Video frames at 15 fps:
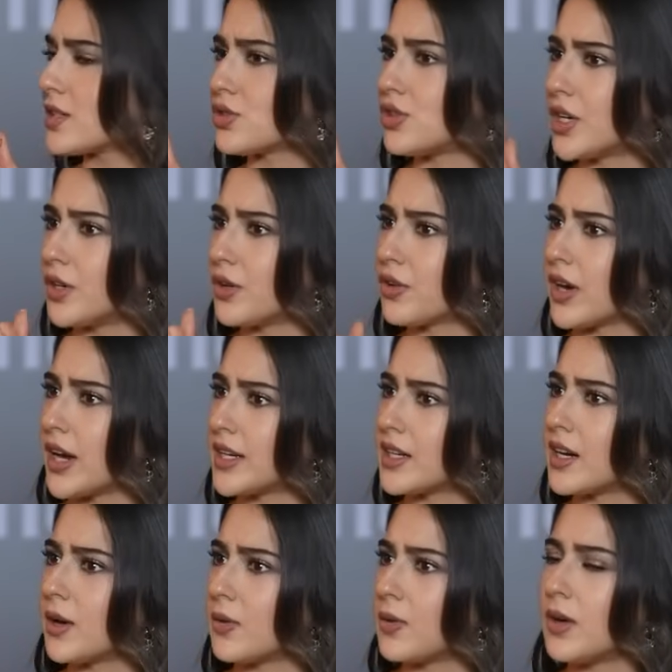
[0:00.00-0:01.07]
this radio
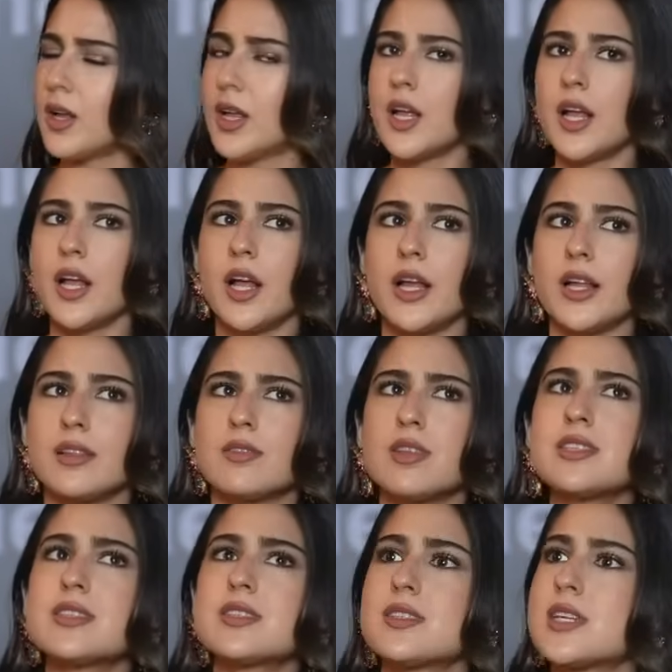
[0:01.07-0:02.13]
right now,
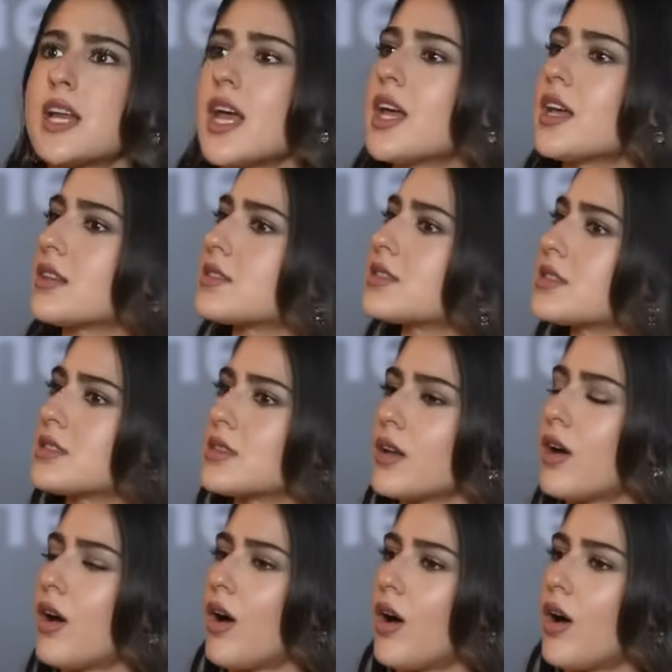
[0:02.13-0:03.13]
the stakes